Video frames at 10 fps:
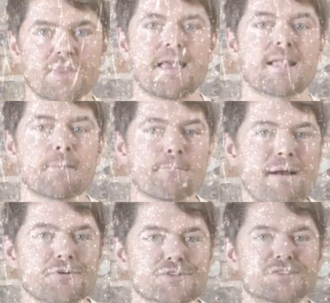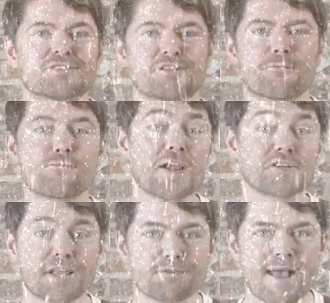in comparison to the
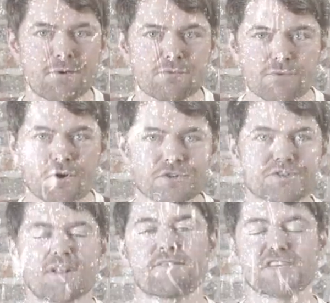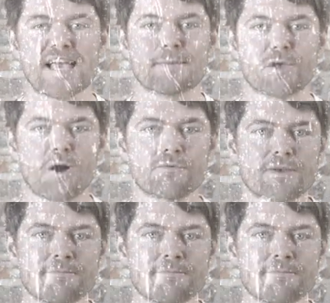freshly ground version of the same coffee.